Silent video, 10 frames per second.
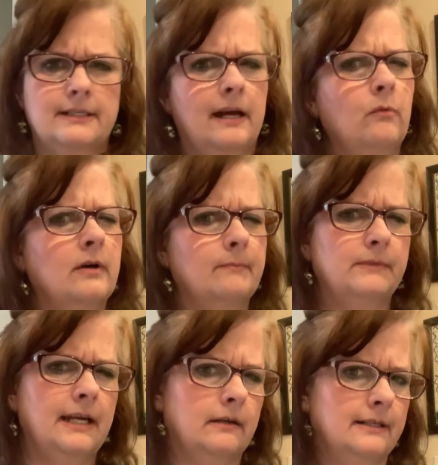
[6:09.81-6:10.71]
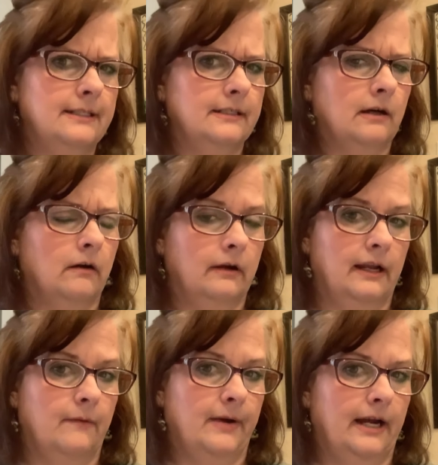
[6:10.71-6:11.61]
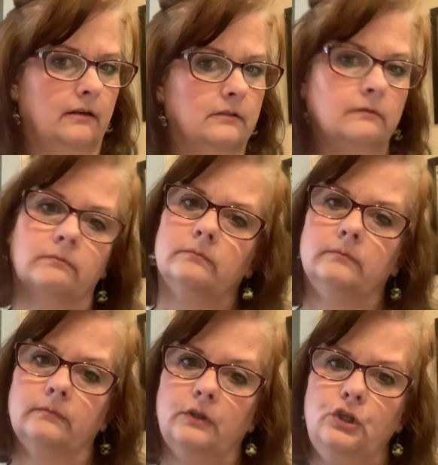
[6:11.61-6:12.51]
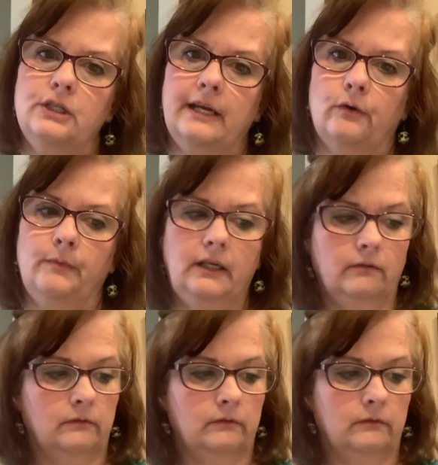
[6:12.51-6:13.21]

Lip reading: Now, what town is it talking about? Can you tell me?